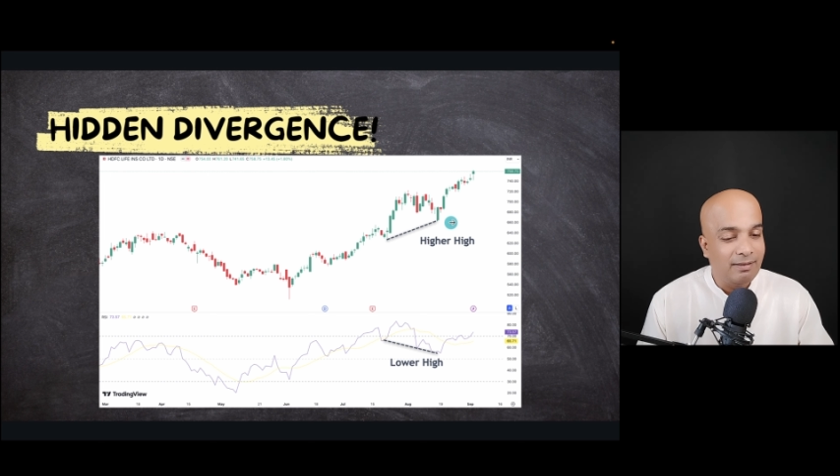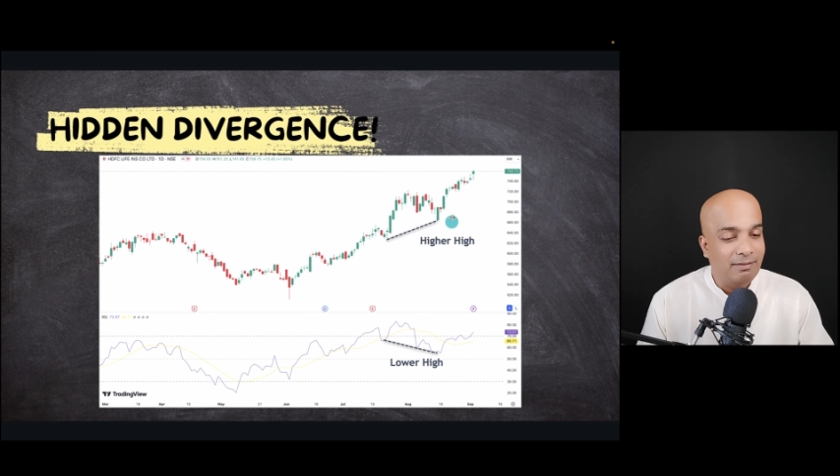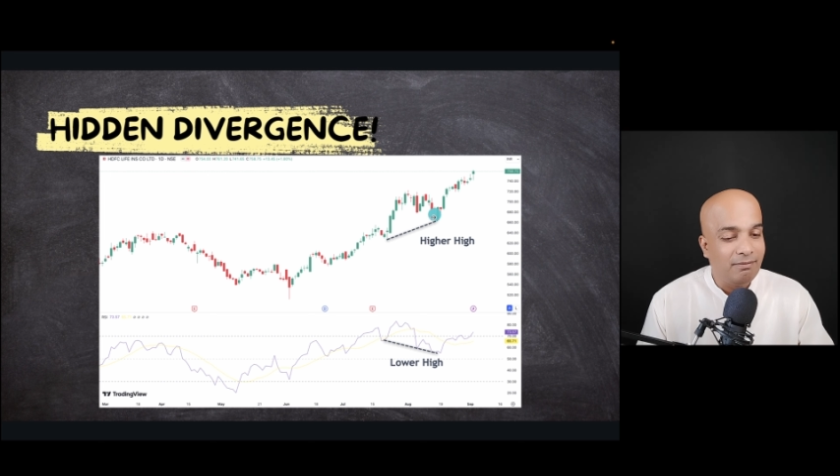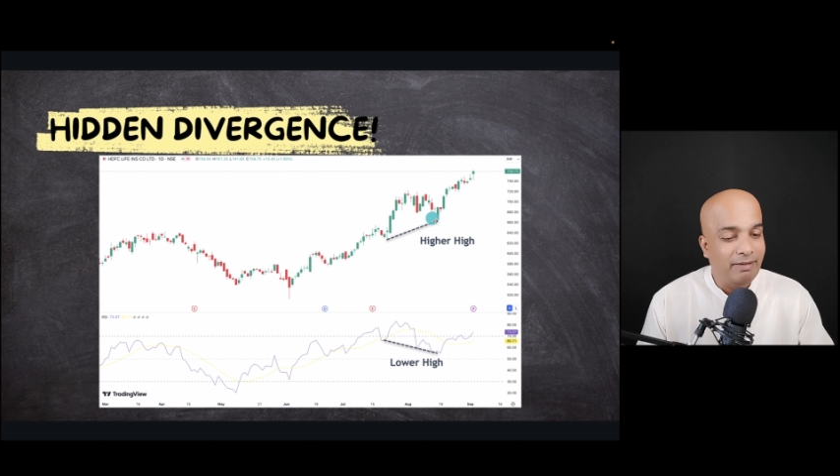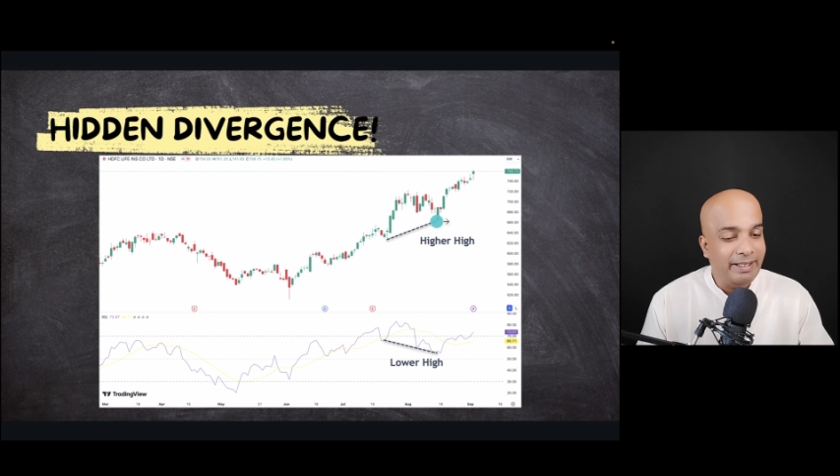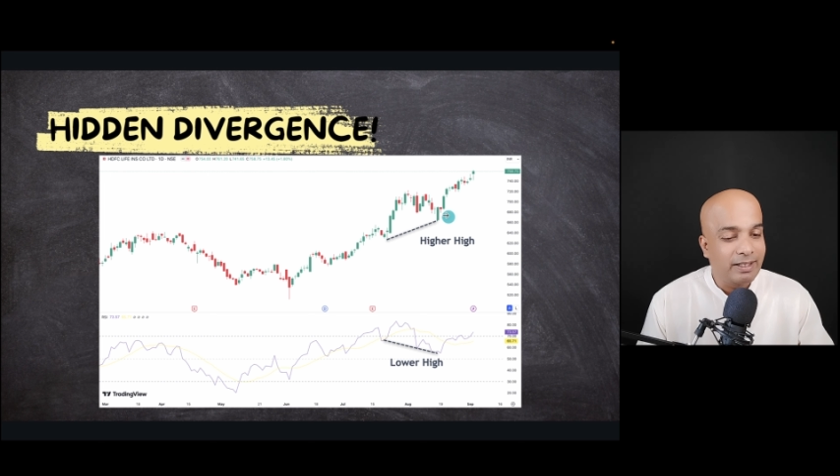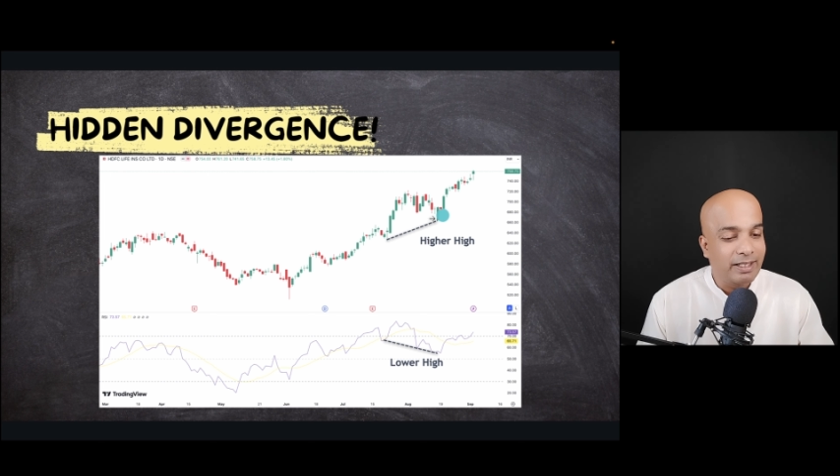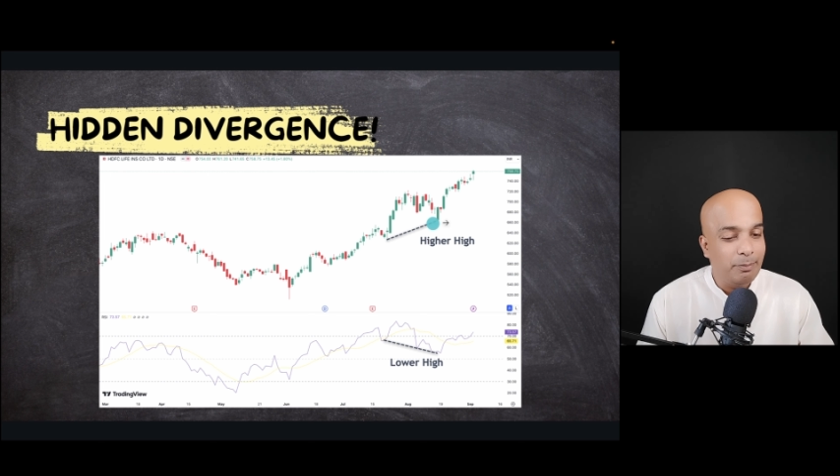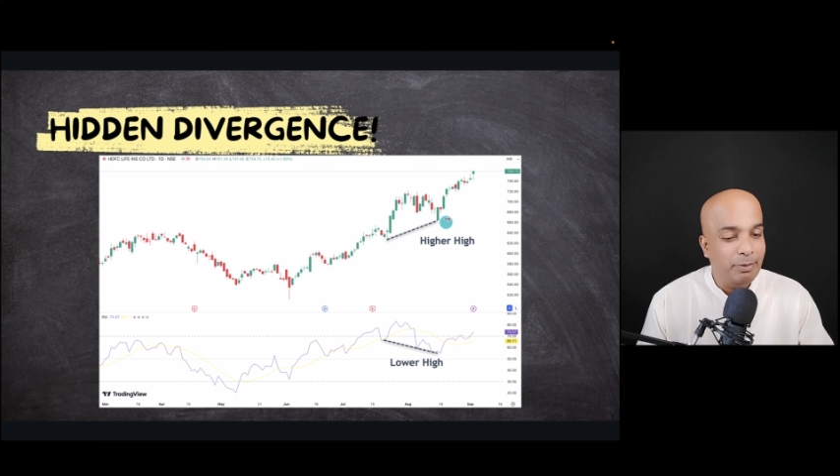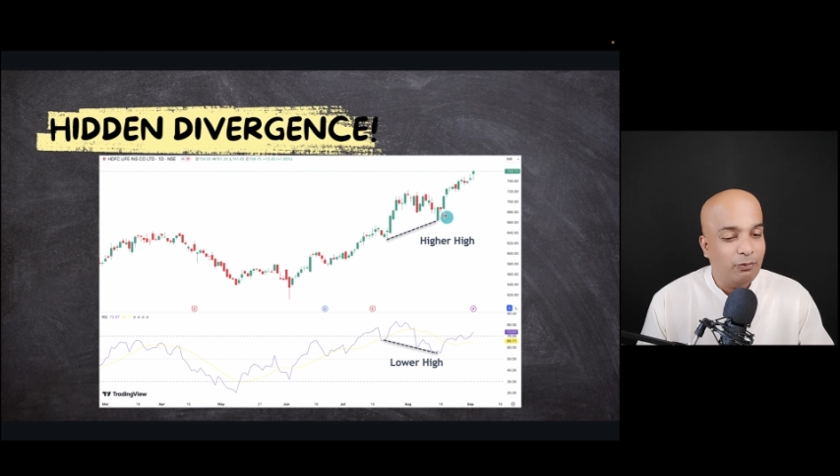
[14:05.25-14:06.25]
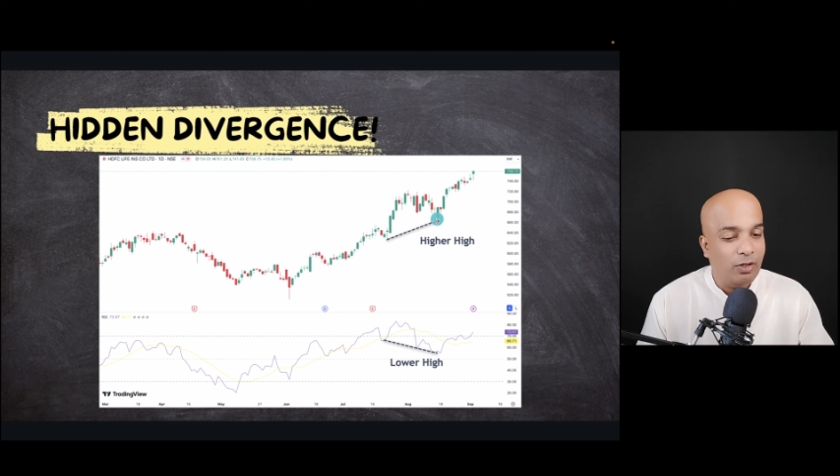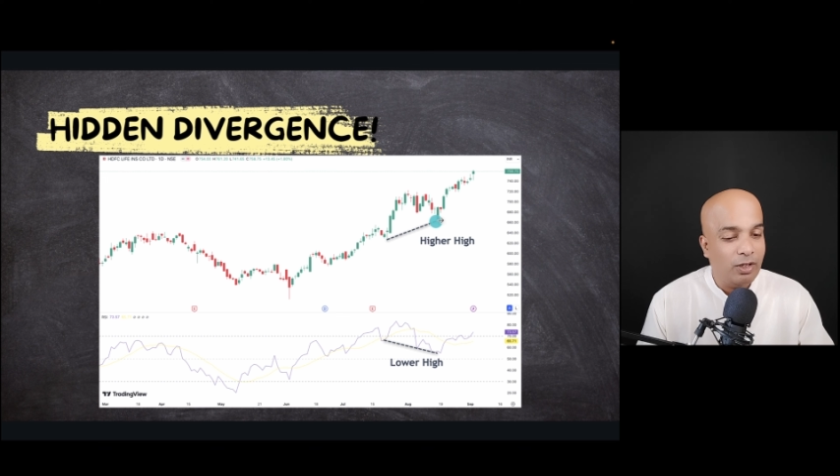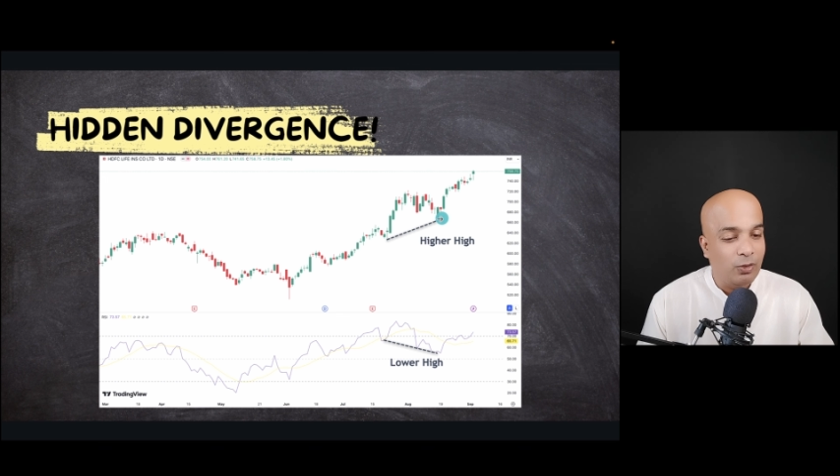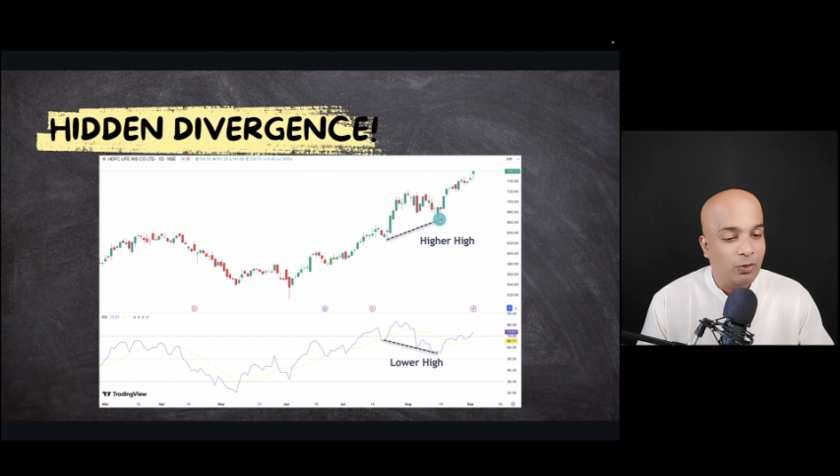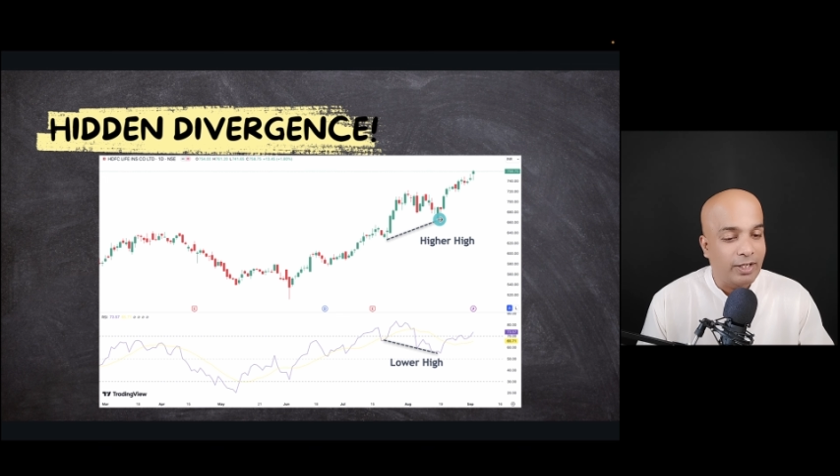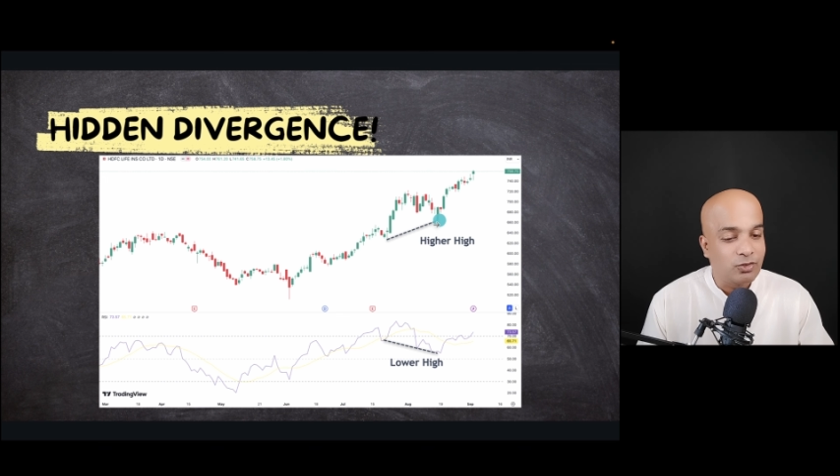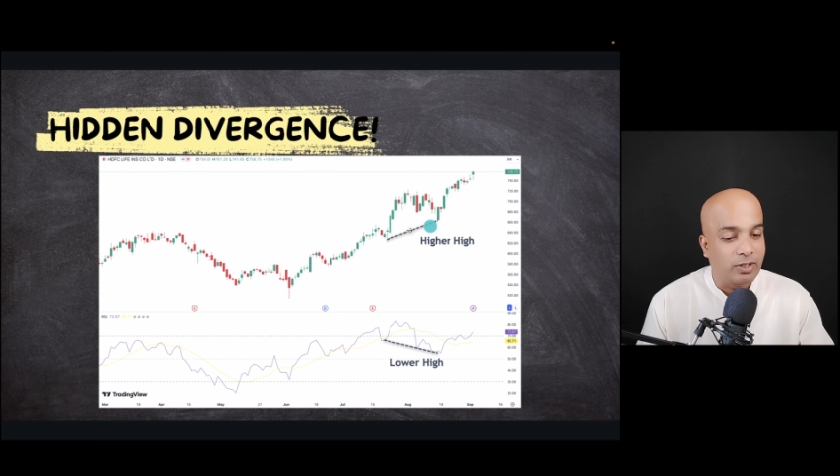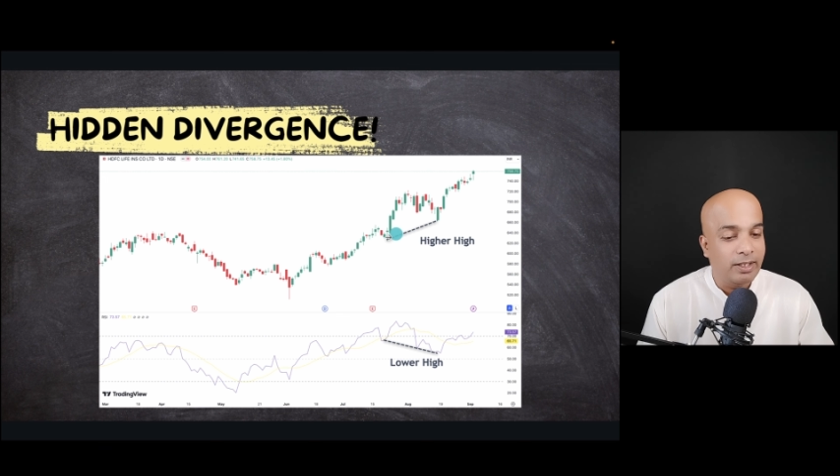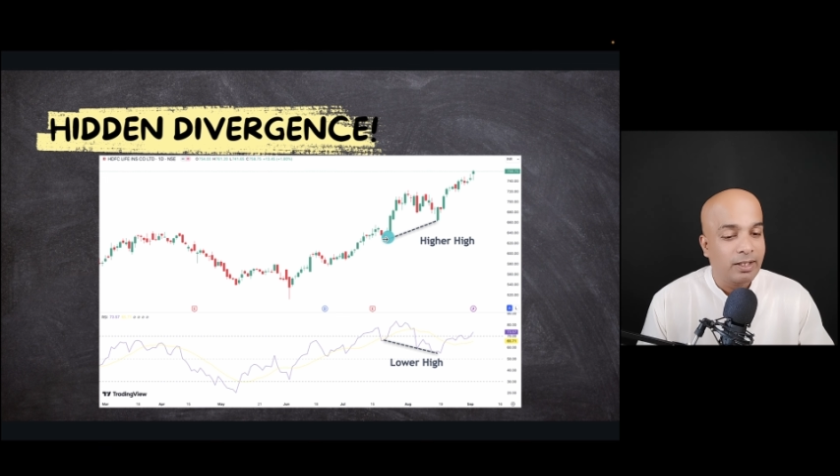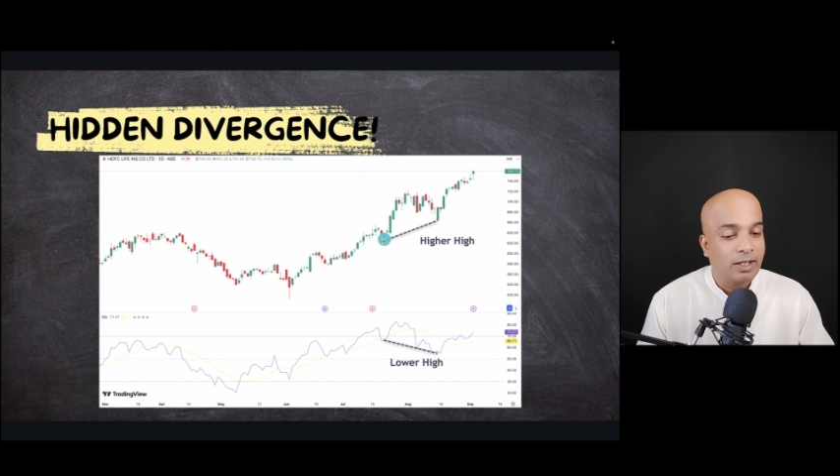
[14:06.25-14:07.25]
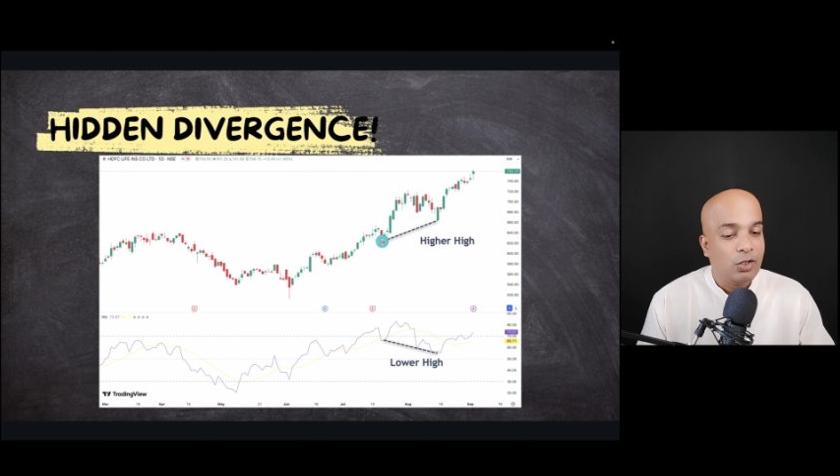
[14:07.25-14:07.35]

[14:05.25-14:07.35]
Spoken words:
wait, keep it for low actually.